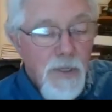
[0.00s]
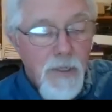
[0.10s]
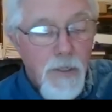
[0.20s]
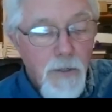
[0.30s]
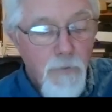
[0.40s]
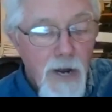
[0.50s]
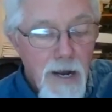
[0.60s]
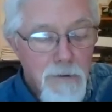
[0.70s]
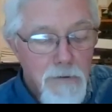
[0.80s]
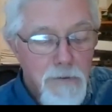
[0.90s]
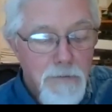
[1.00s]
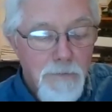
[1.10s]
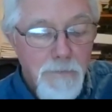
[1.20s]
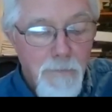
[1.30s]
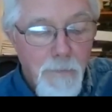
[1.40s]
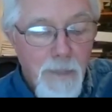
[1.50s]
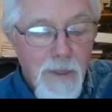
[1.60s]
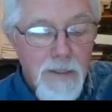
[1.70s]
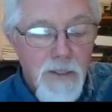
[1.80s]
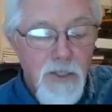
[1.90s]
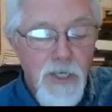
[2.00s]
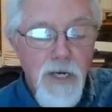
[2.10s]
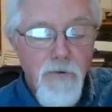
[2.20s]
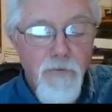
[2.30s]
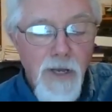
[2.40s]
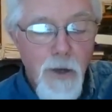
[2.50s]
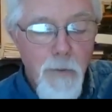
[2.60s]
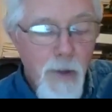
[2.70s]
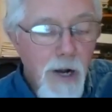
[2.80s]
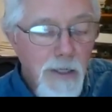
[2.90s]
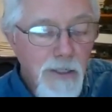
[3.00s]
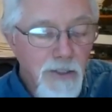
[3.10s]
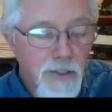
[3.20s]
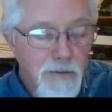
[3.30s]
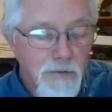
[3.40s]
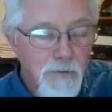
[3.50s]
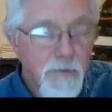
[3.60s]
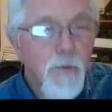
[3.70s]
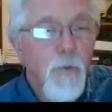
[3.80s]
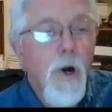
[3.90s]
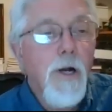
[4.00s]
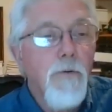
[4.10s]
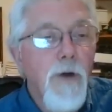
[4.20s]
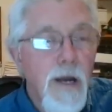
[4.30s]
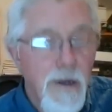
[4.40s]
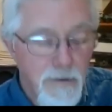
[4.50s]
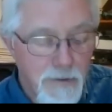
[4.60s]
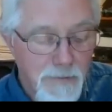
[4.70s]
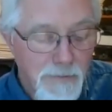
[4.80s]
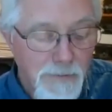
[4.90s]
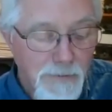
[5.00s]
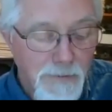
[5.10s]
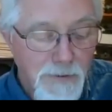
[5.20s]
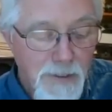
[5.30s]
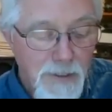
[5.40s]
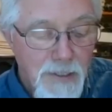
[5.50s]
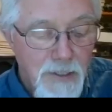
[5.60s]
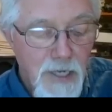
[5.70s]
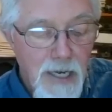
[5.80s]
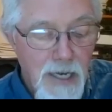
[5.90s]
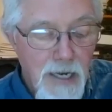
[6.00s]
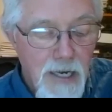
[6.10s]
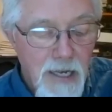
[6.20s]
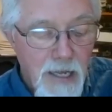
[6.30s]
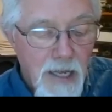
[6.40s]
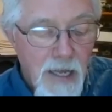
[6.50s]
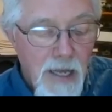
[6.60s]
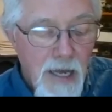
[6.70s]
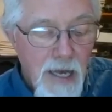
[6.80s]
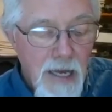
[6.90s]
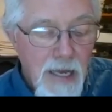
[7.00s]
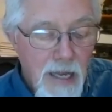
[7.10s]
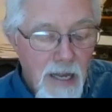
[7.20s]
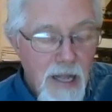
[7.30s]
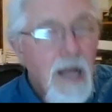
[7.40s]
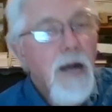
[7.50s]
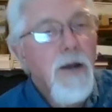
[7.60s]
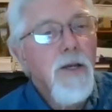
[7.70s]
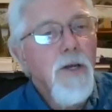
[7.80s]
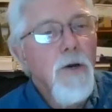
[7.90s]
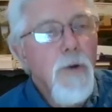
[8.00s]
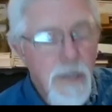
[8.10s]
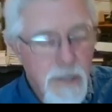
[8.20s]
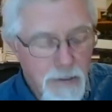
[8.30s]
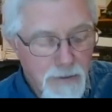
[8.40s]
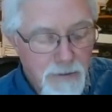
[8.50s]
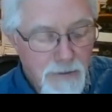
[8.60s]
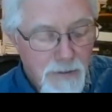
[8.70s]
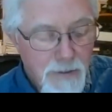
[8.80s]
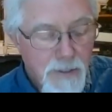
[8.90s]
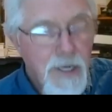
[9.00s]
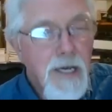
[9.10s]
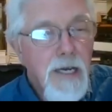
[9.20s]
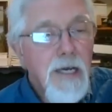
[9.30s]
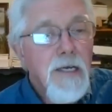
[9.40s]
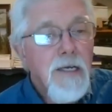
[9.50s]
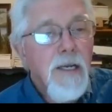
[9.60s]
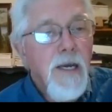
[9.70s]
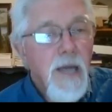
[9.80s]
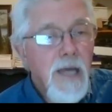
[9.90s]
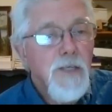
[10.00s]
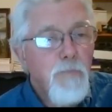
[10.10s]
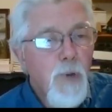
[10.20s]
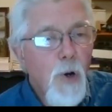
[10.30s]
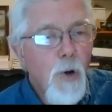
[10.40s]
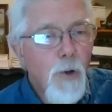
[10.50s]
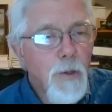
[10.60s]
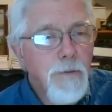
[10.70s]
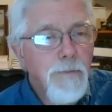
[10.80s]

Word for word: look around, see your fellow bugs, walk around, say, hey, how are you doing? Say, nice bowl.